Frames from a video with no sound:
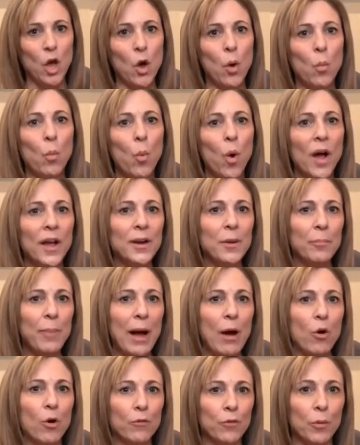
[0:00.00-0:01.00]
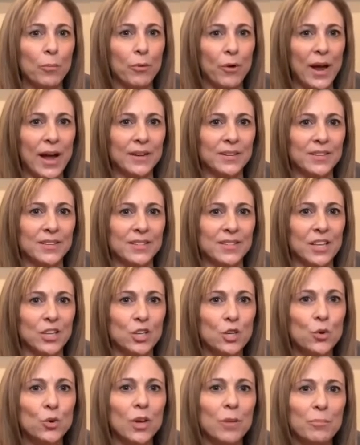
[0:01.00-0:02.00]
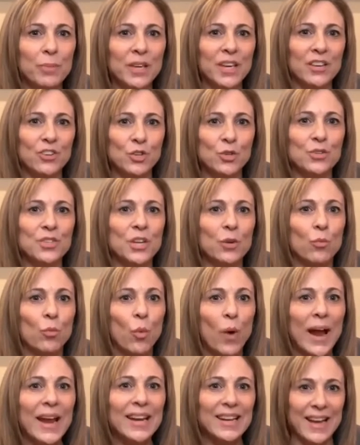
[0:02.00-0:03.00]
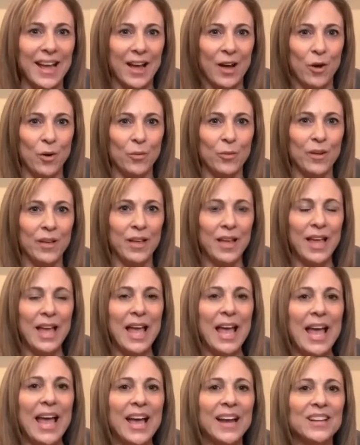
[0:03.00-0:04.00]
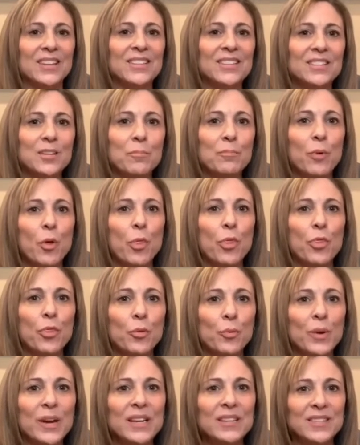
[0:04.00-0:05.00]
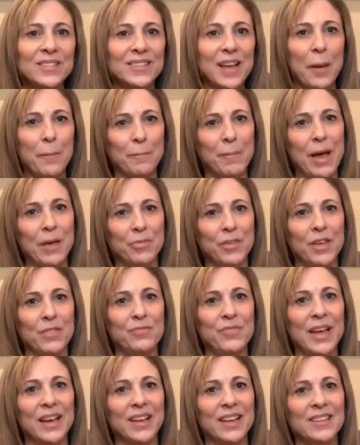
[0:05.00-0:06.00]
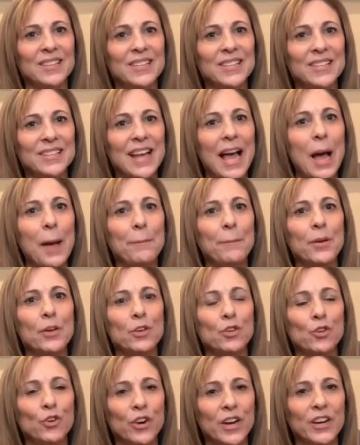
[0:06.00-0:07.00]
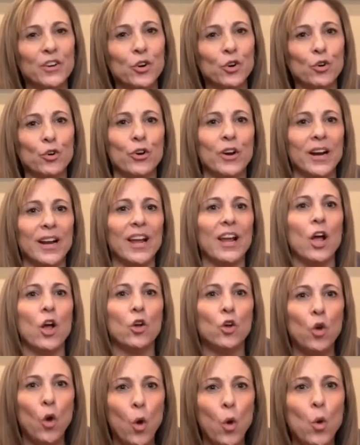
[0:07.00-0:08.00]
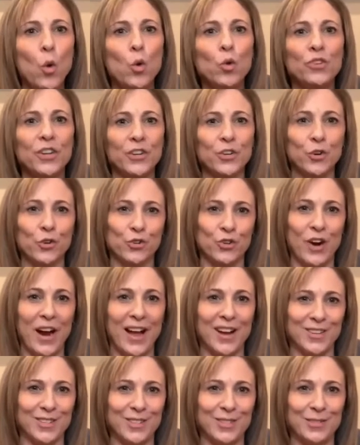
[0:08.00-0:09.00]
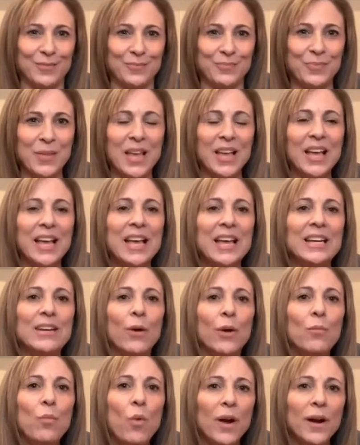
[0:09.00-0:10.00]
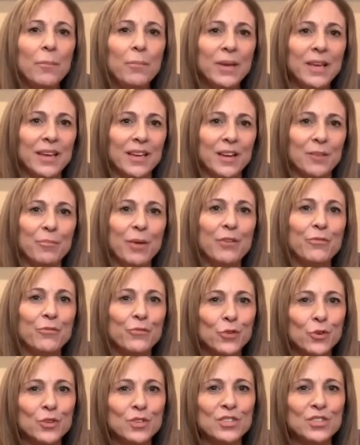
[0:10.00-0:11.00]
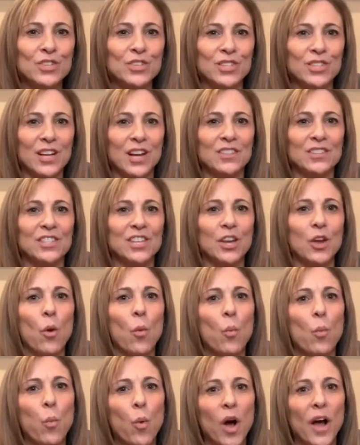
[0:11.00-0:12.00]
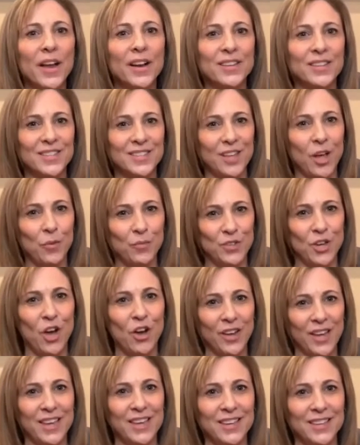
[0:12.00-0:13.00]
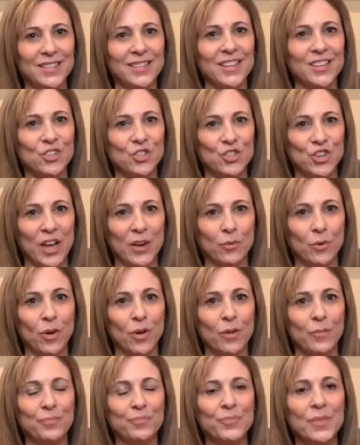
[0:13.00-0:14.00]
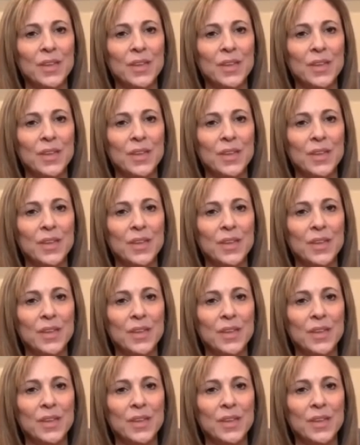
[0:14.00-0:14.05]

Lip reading: one powerful practice that you can begin using right now, and a simple 3-step method that can stop your inner critic cold in her tracks. Now, I want to begin by first discussing what self-talk is in general.